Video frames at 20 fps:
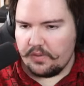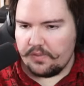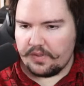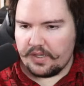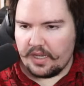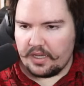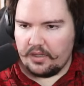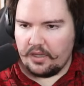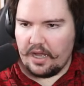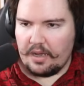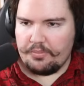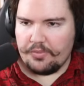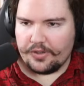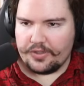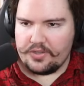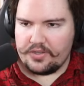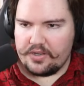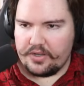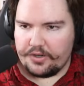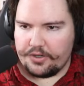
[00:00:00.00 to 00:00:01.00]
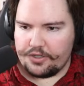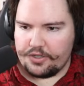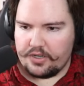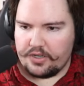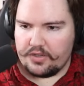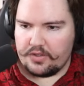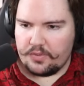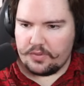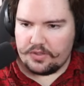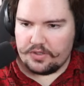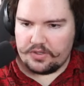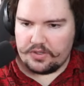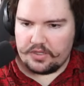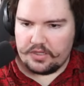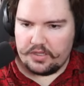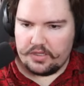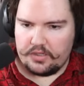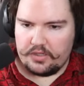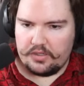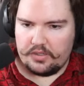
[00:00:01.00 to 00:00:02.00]
Got a lot more synergies, which is
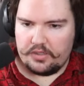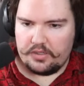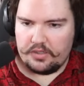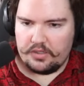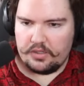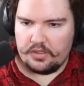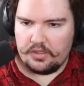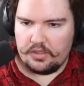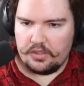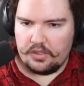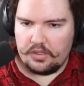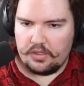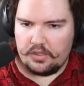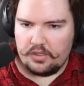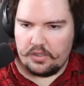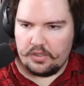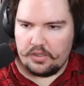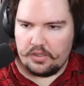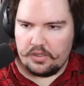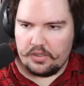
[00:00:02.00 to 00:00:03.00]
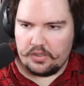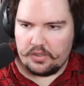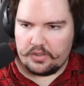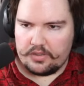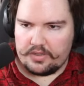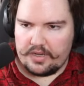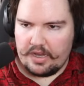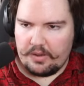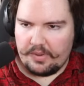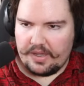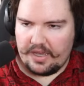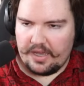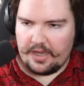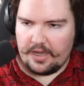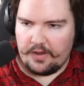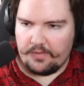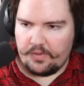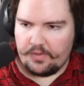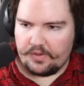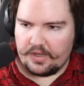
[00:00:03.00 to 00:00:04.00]
good. Because now
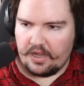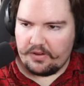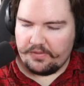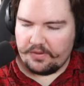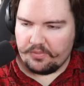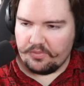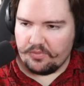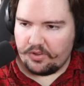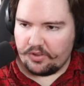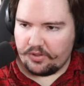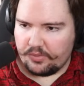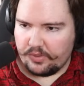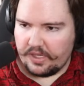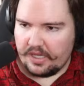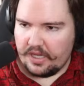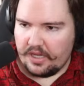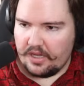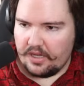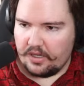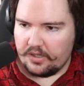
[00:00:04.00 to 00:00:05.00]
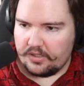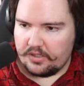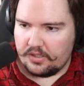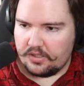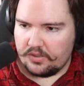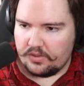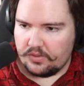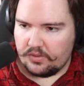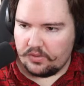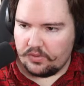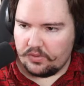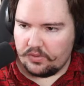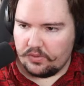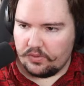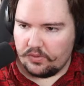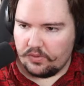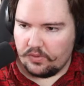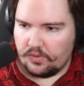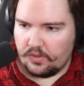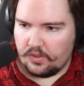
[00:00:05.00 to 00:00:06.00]
we've gone from 3
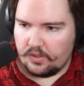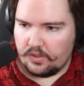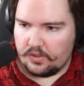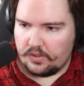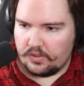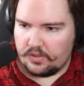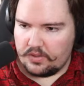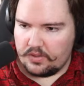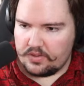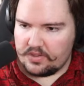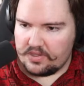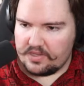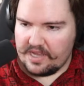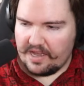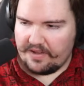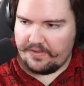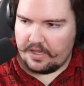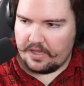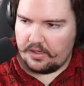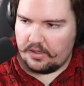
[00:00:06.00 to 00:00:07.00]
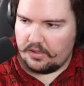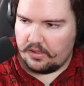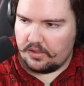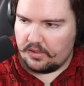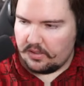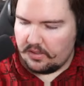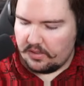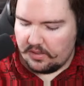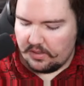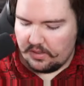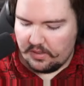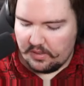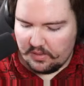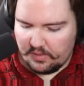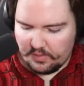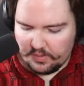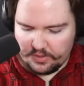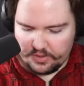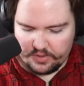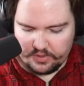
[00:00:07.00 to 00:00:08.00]
to 7,
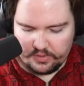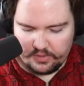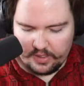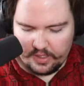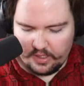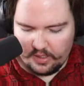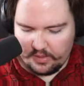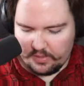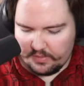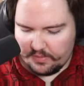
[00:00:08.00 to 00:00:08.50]
which is great.